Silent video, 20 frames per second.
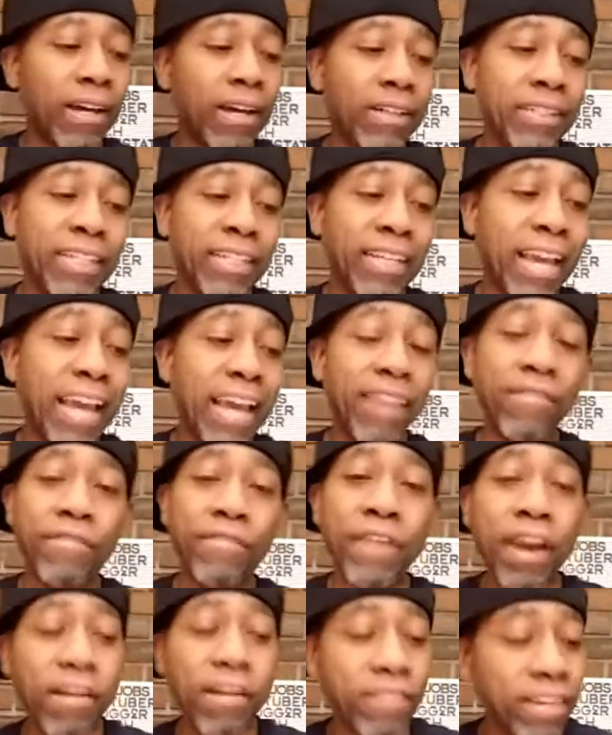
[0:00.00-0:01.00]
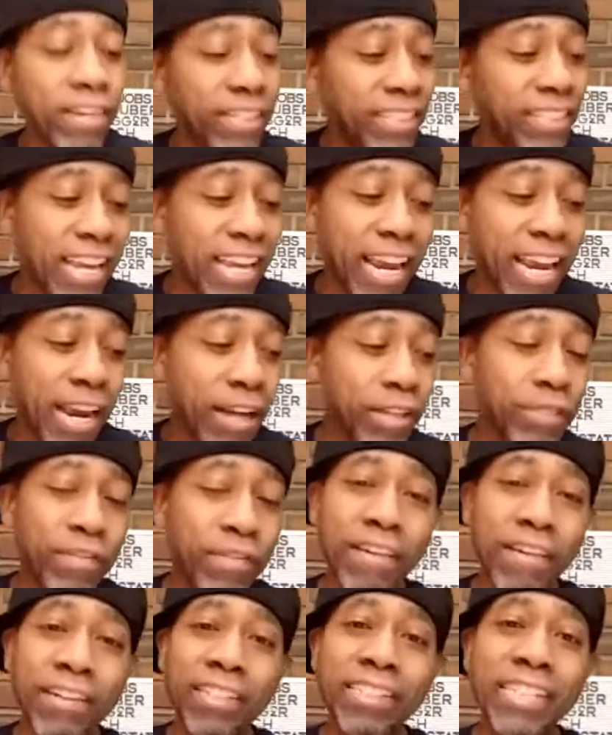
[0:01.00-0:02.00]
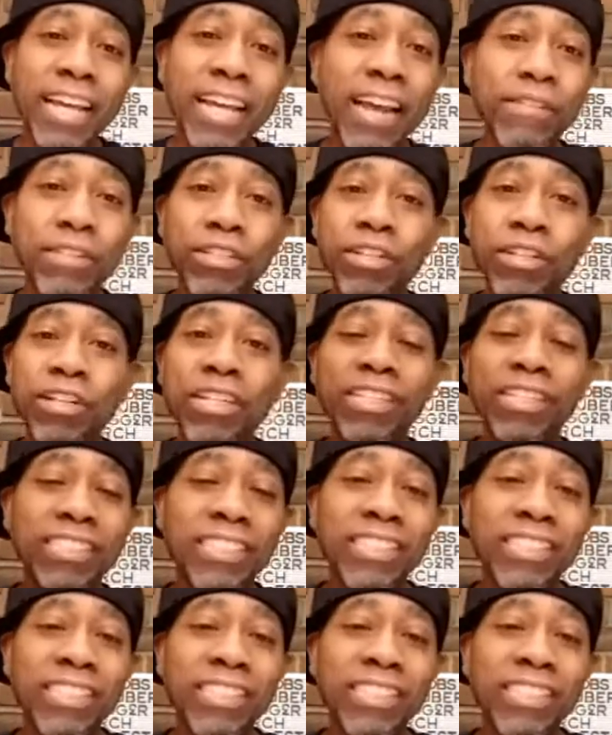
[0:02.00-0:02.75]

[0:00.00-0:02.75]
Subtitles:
He had various names, and you're